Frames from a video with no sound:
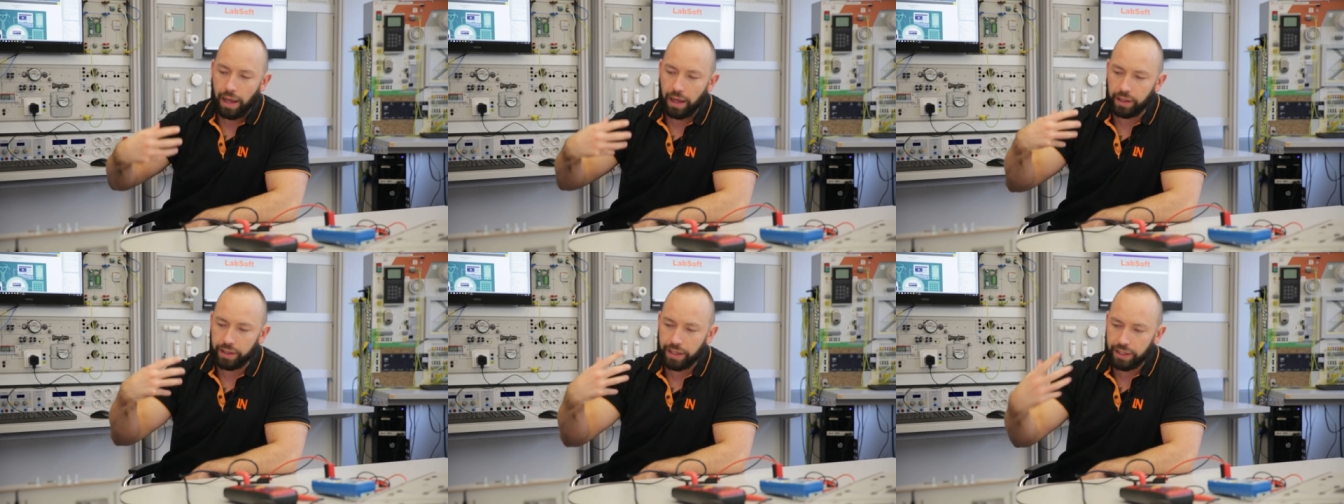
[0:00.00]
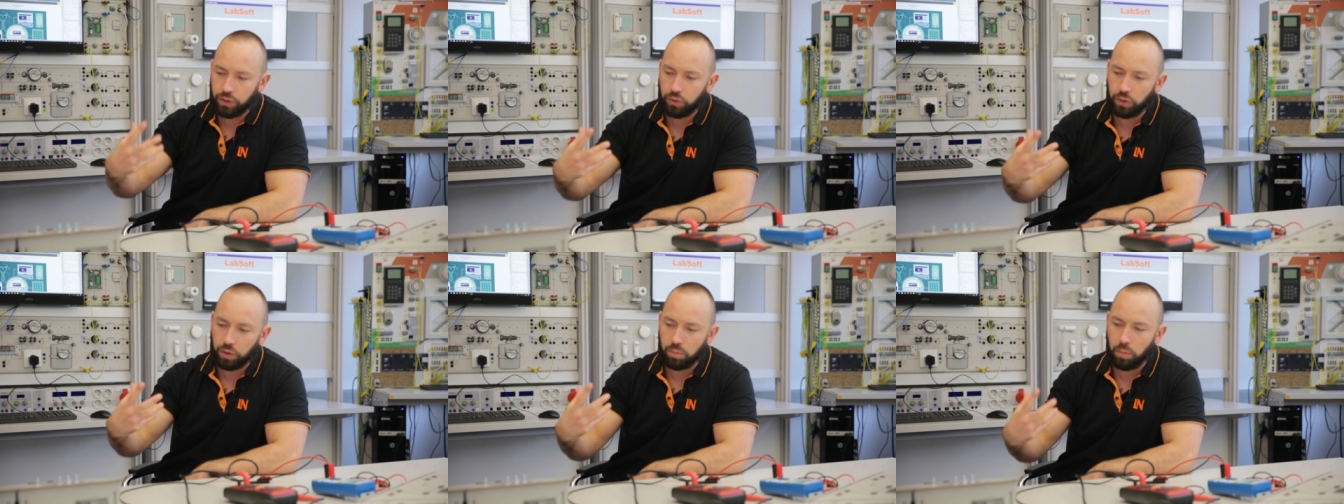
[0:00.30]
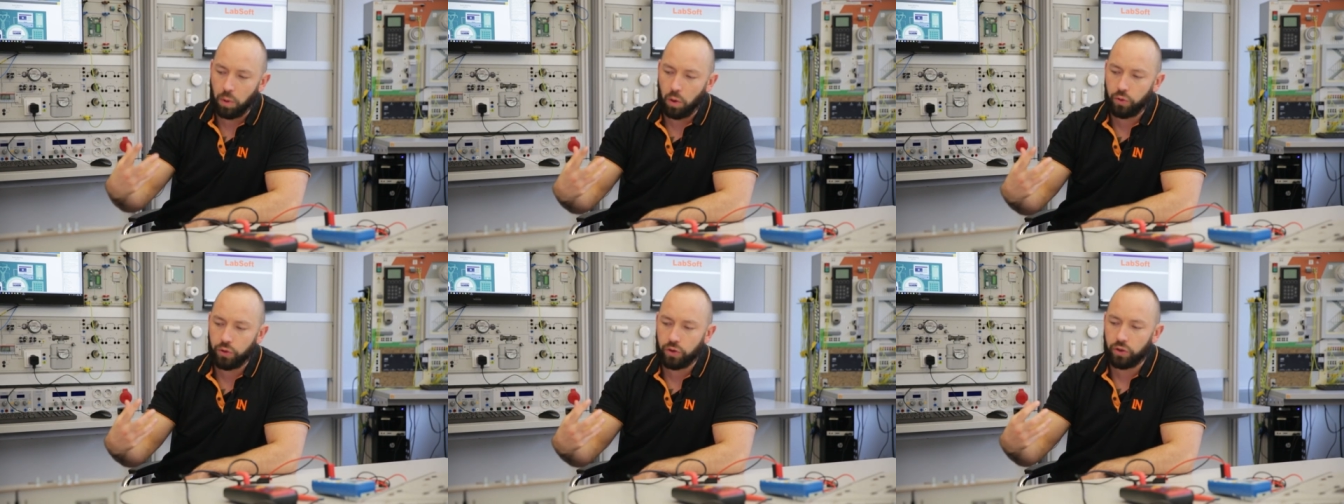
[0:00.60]
electric
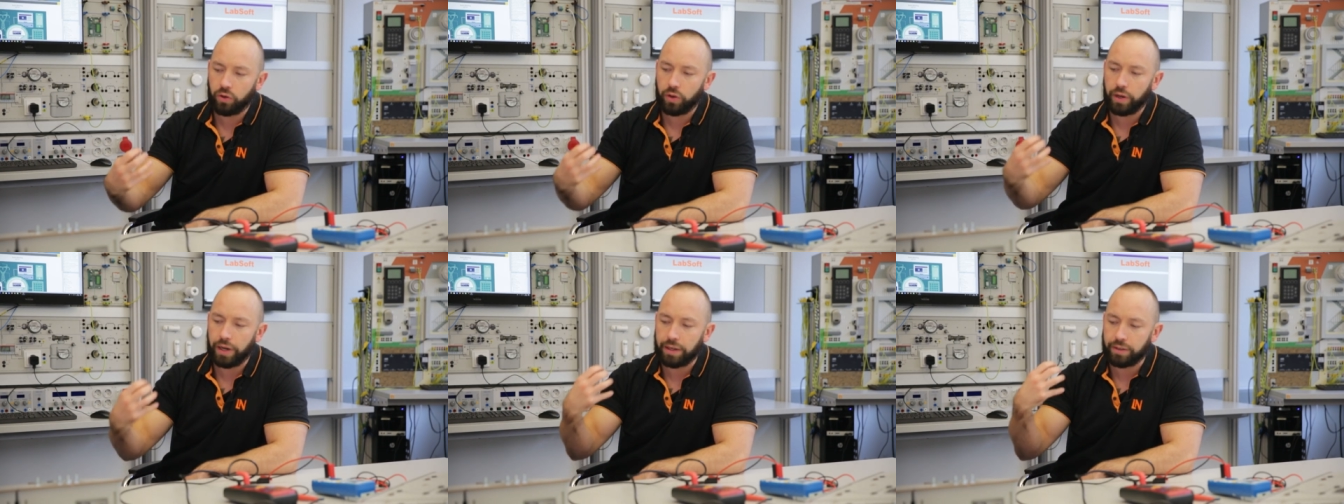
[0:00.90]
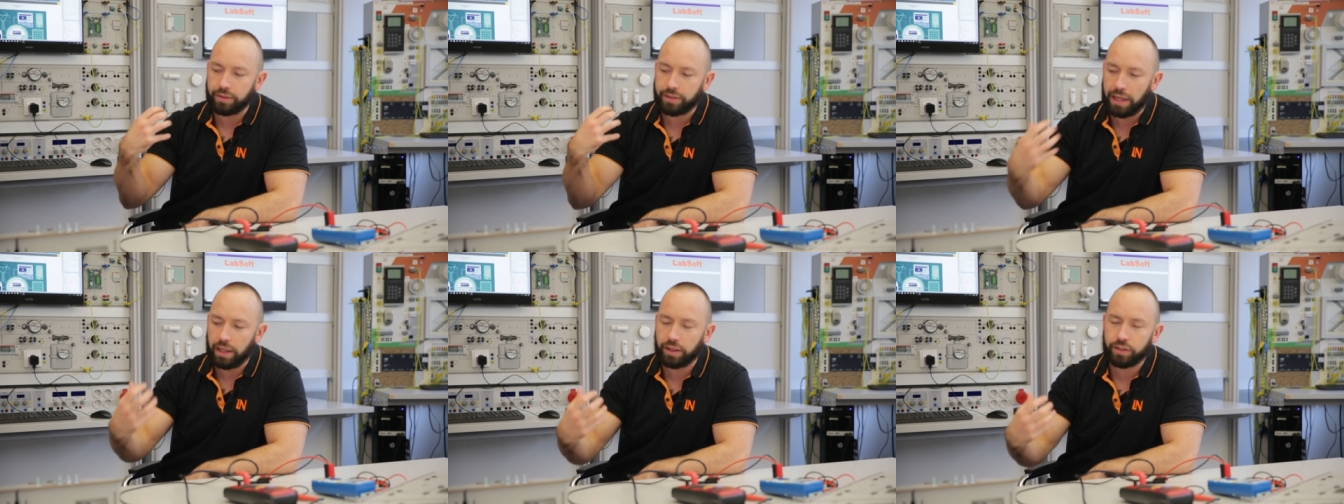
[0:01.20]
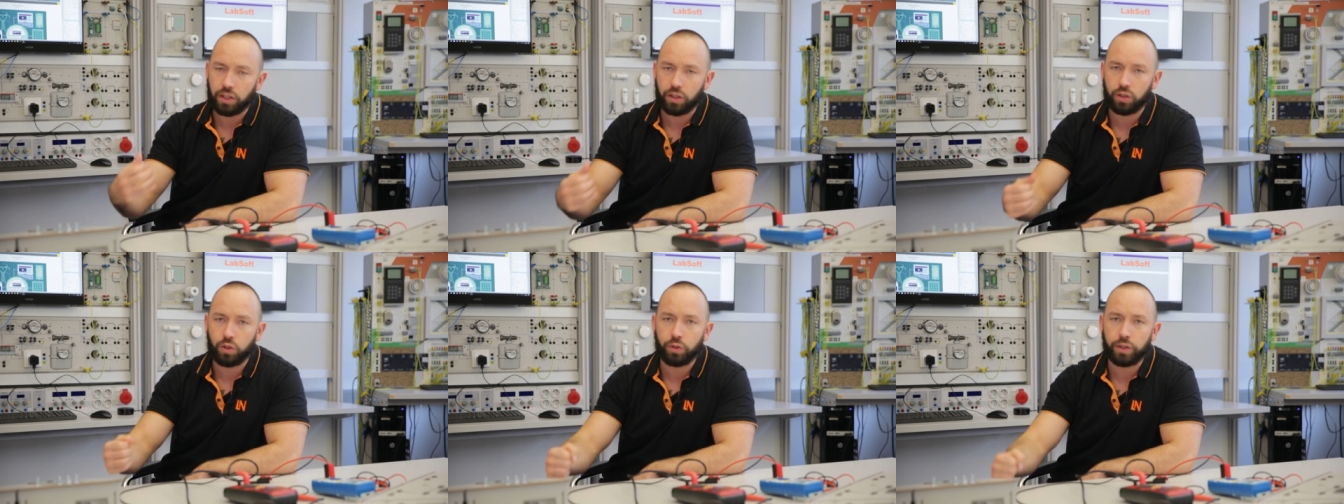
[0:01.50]
motor in
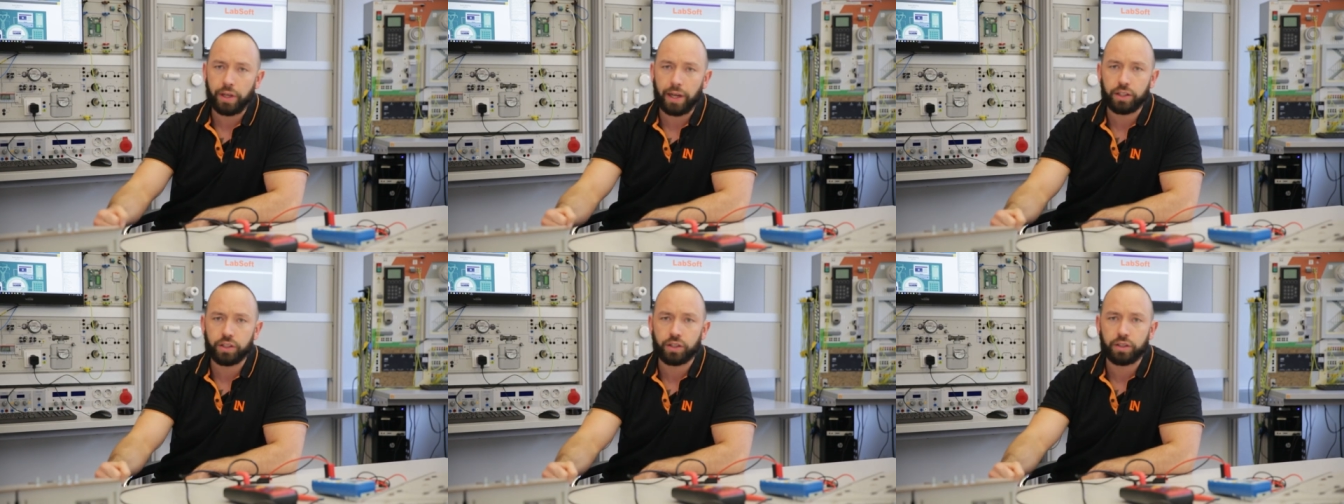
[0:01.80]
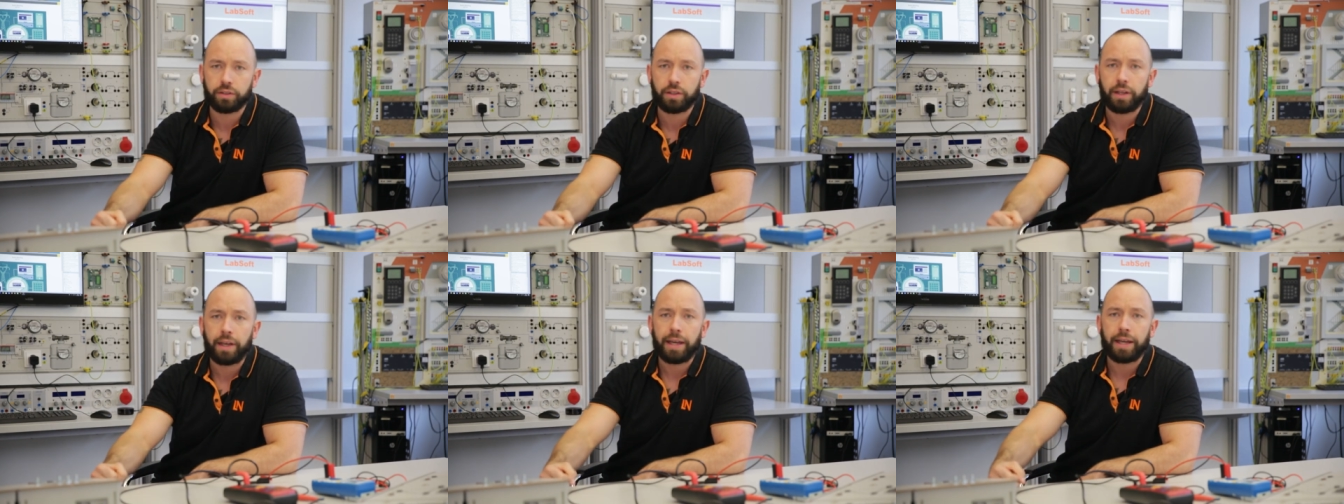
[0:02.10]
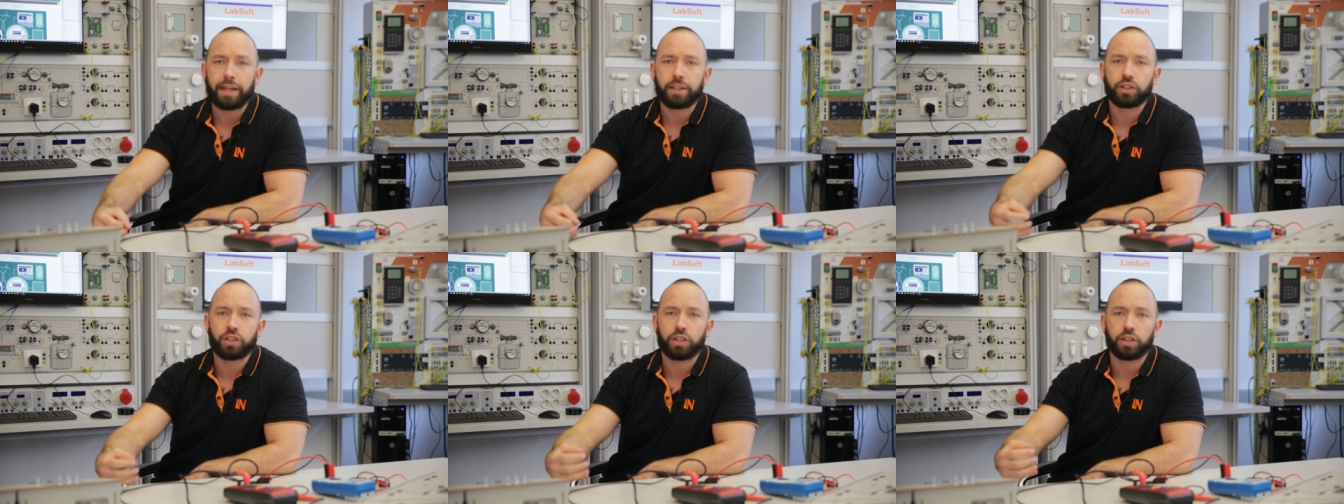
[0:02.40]
delta connection
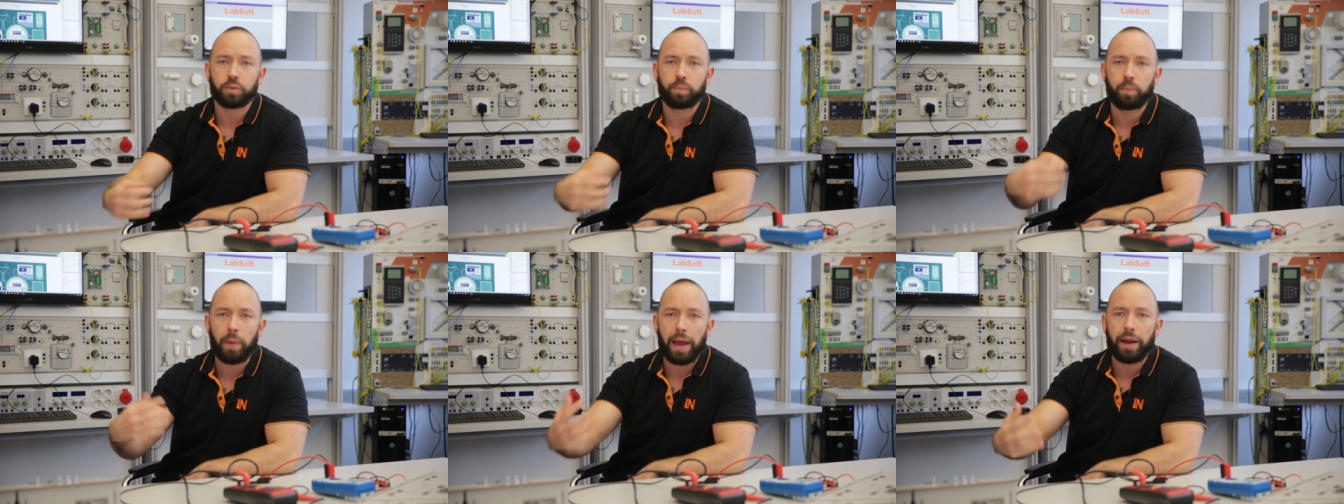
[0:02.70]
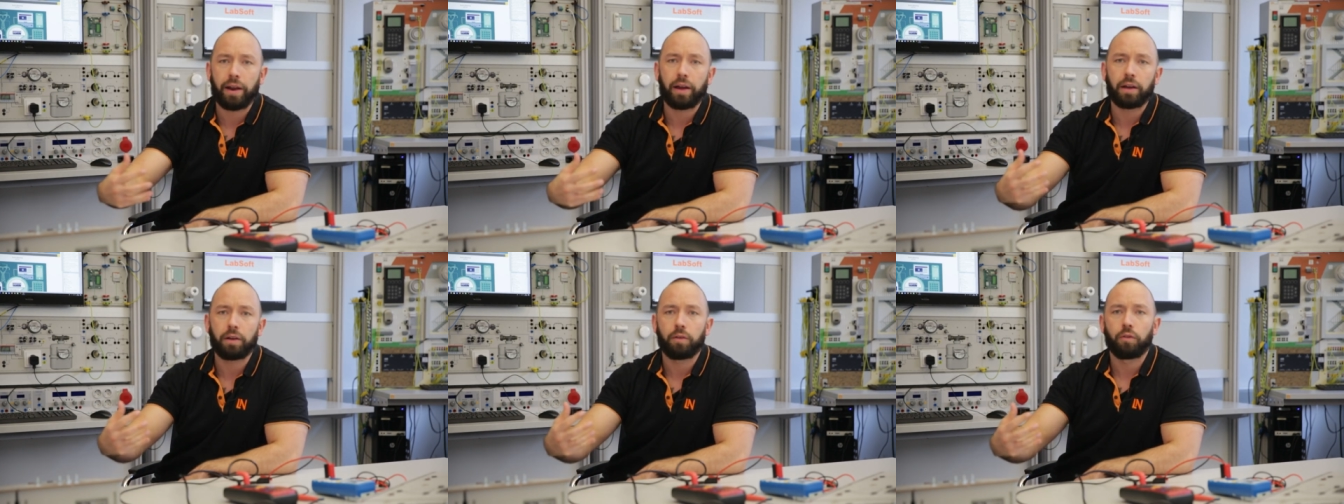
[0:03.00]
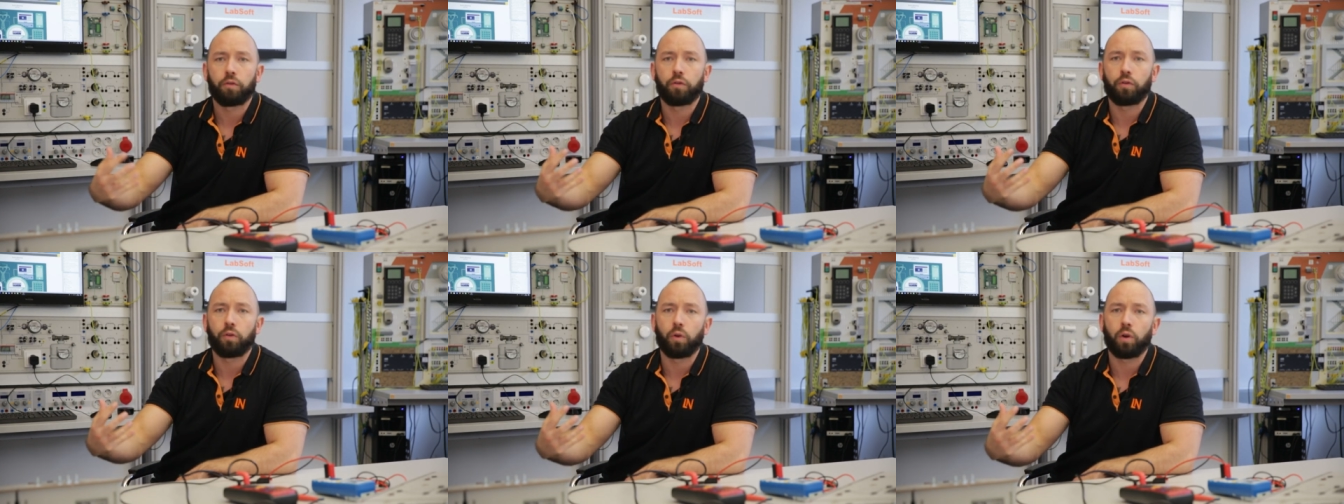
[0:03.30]
is just better
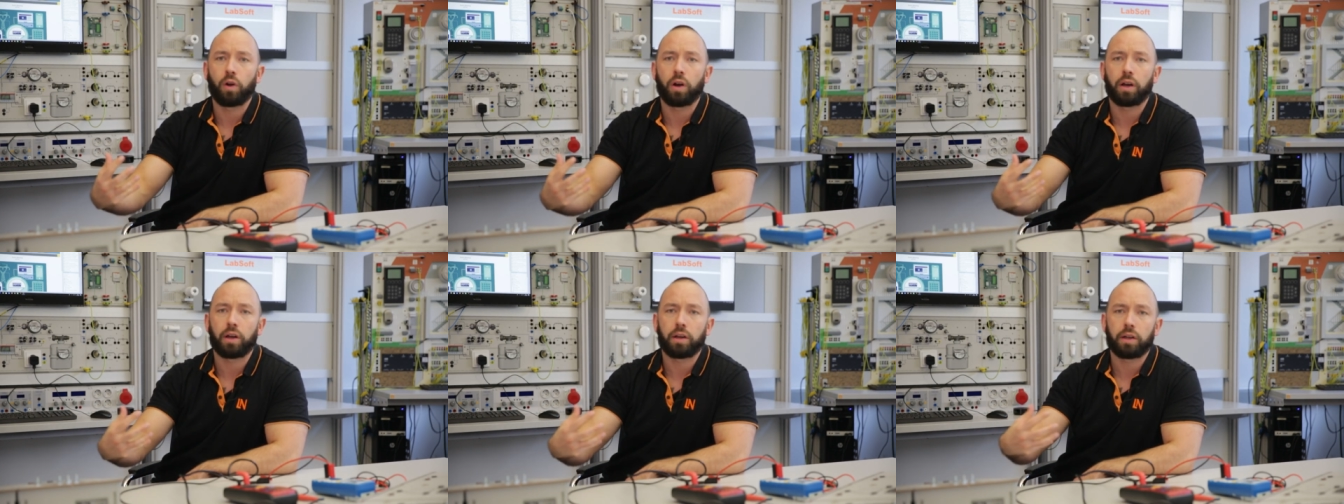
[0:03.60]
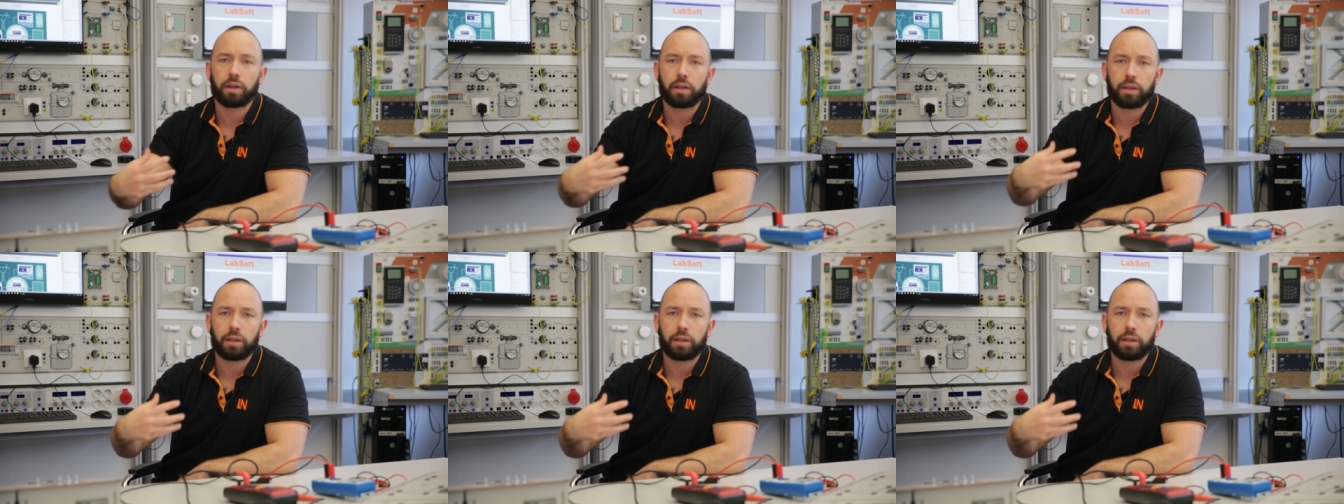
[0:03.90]
for